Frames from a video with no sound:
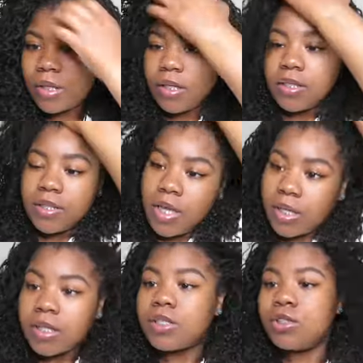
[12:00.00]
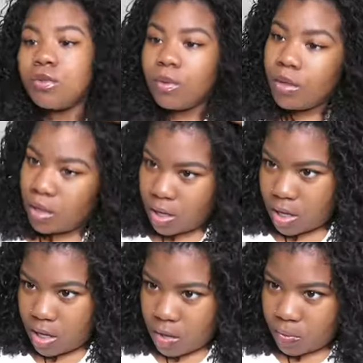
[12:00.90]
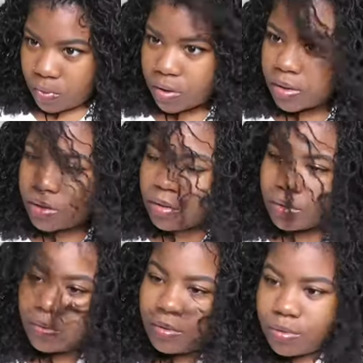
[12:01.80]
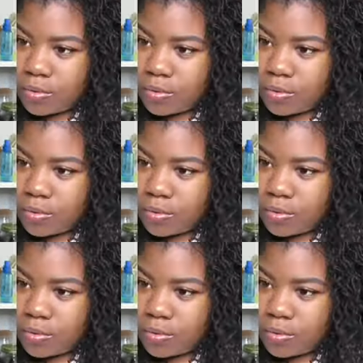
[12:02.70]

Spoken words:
it is that you wanted to.